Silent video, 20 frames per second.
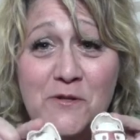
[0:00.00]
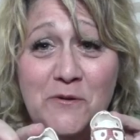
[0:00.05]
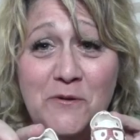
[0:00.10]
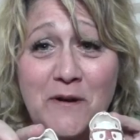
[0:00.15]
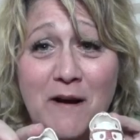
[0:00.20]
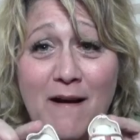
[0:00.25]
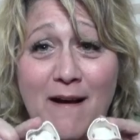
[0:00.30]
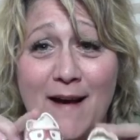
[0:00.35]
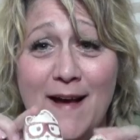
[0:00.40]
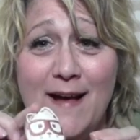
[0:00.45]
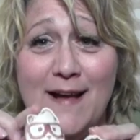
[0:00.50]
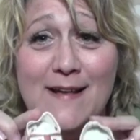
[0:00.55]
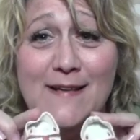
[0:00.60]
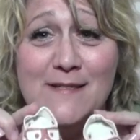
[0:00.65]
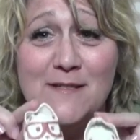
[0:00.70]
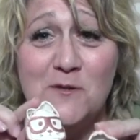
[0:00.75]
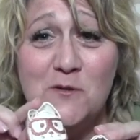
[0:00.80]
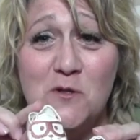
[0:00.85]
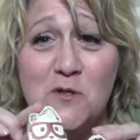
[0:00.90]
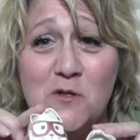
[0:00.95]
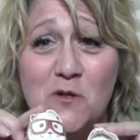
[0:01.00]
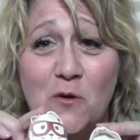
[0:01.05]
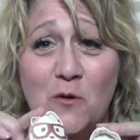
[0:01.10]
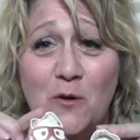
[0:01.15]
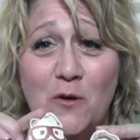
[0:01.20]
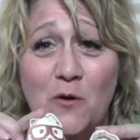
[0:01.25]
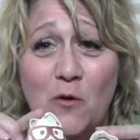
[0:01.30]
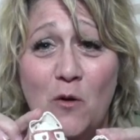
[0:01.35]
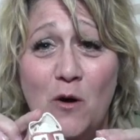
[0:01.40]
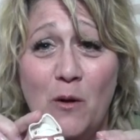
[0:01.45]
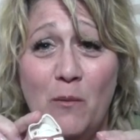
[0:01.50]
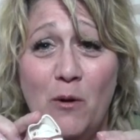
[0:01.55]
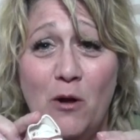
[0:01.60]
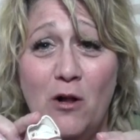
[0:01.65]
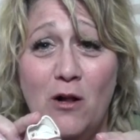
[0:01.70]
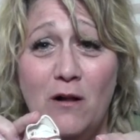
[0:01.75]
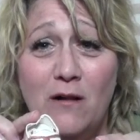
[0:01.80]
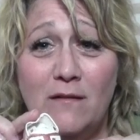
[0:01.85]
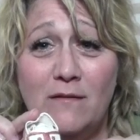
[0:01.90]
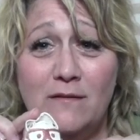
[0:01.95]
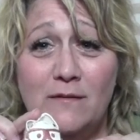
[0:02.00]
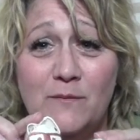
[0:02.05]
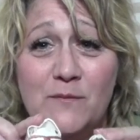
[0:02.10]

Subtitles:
you guys. They're so adorable.